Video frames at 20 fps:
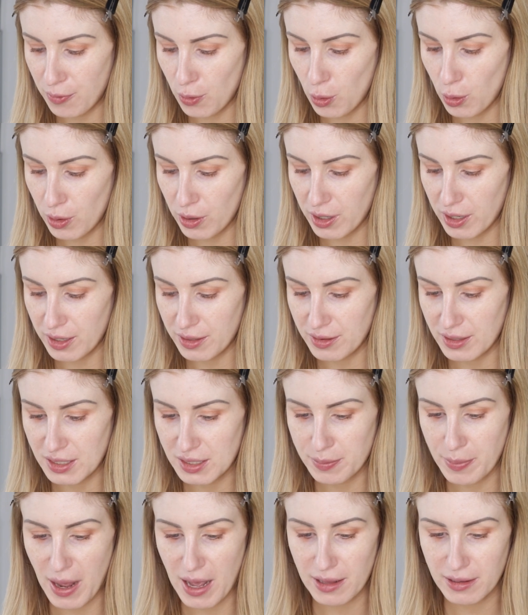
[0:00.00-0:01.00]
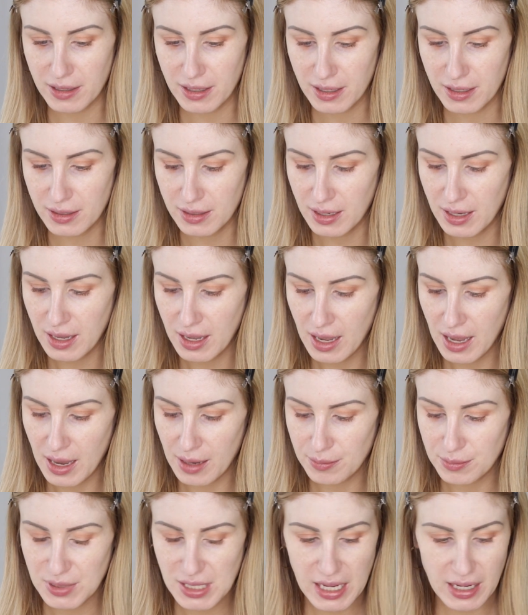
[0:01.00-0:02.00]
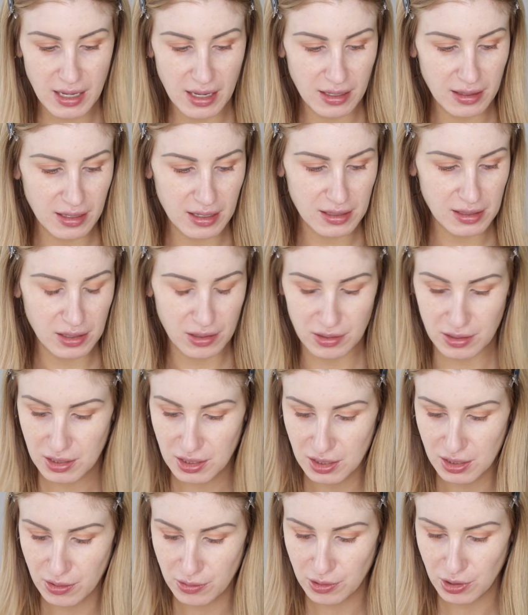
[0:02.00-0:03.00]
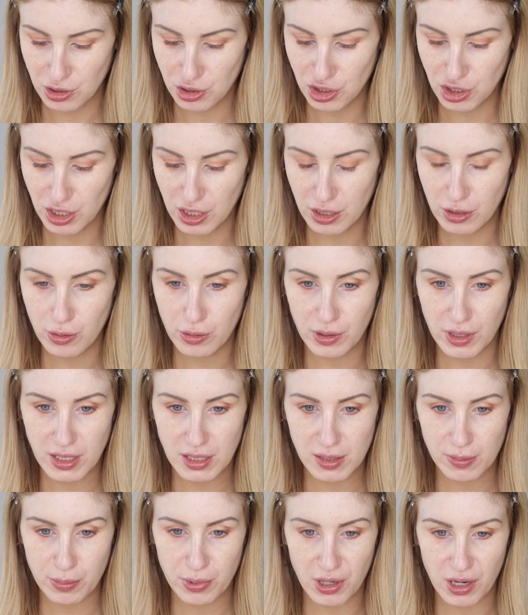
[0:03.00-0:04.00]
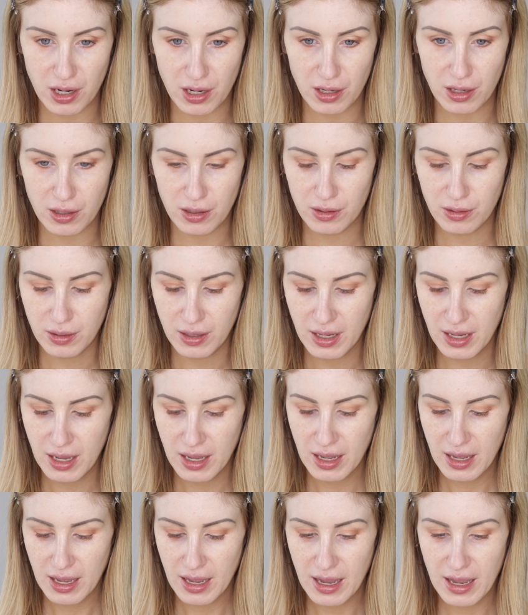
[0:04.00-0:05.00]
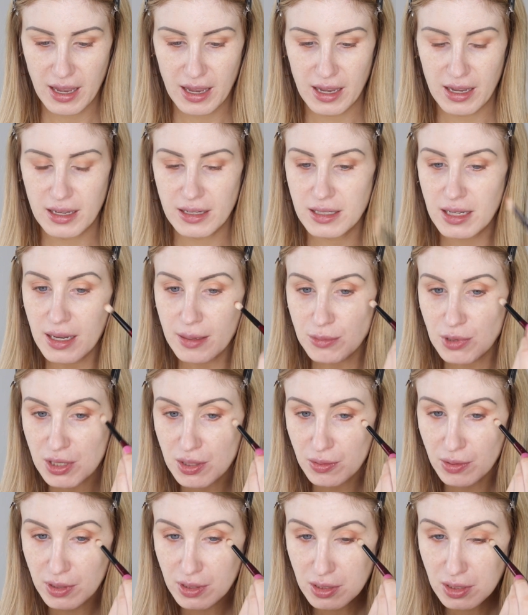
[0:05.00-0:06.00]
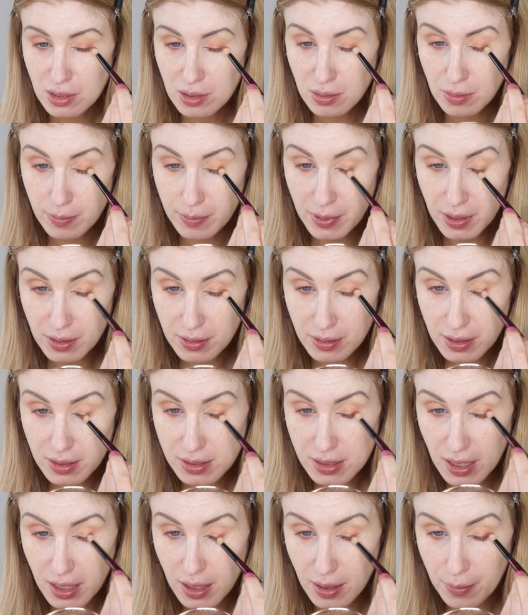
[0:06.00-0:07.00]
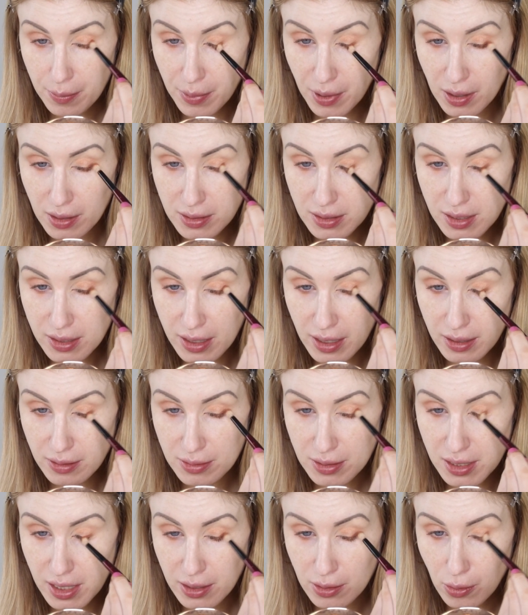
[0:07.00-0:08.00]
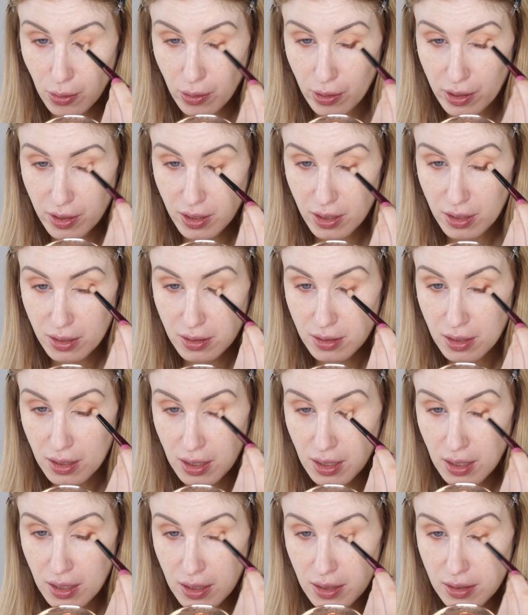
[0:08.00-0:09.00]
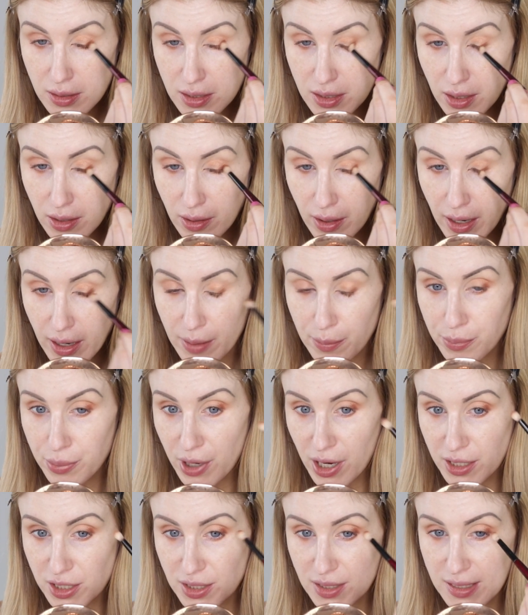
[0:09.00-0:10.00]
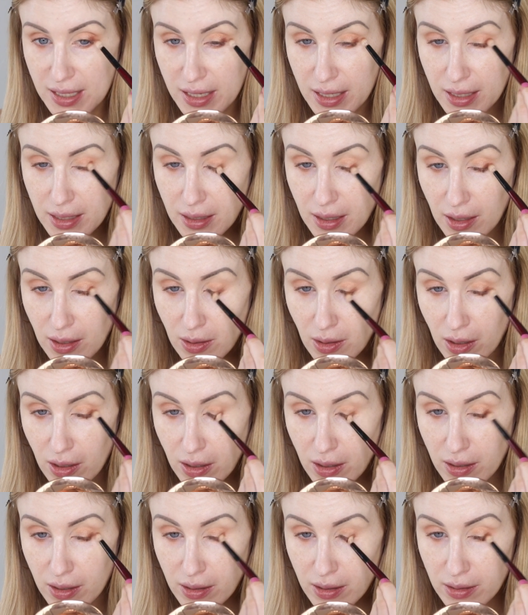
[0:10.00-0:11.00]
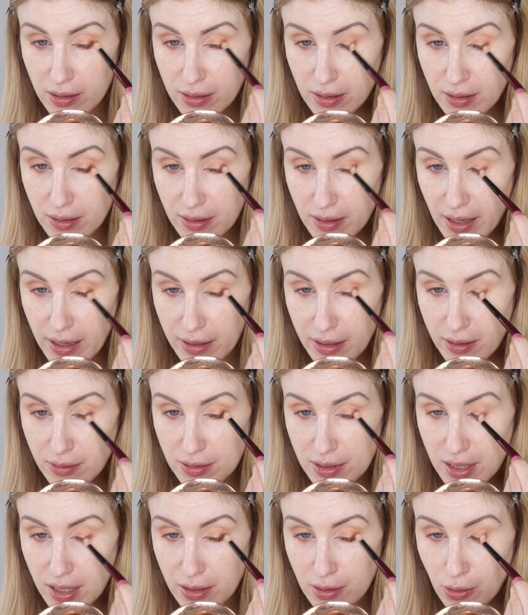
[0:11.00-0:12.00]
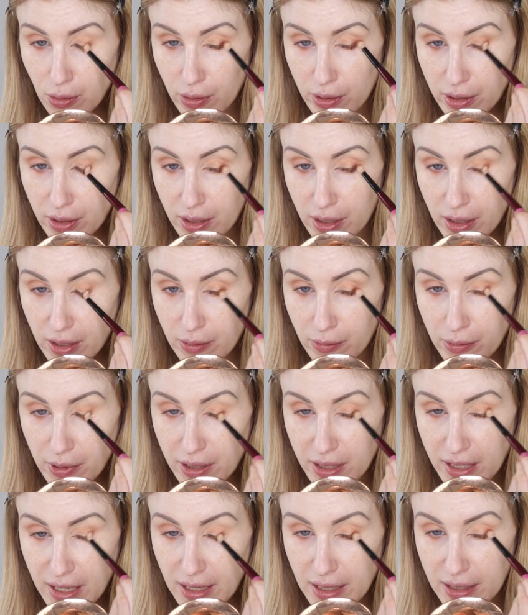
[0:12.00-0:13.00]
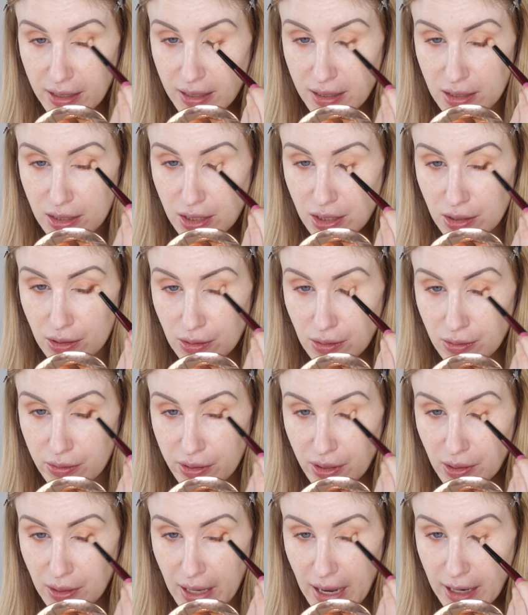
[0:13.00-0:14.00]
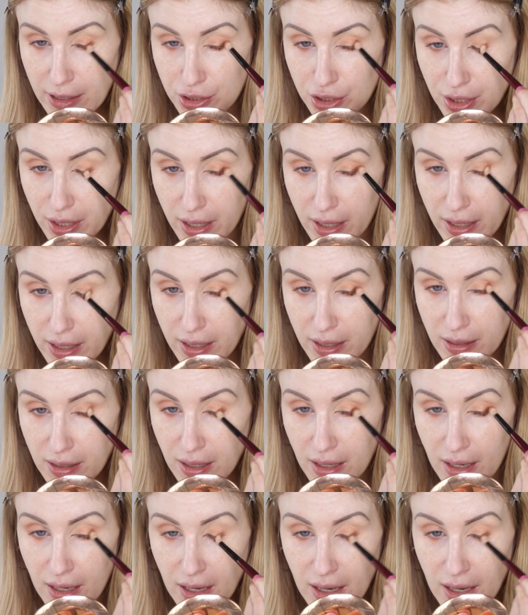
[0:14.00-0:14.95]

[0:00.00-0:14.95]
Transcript: 4 in this palette. I'm taking this on a Sonia G Crease Pro, and I'm just going to build this up onto the outside corner. So I'm pressing along that outside corner, really getting into the lash line.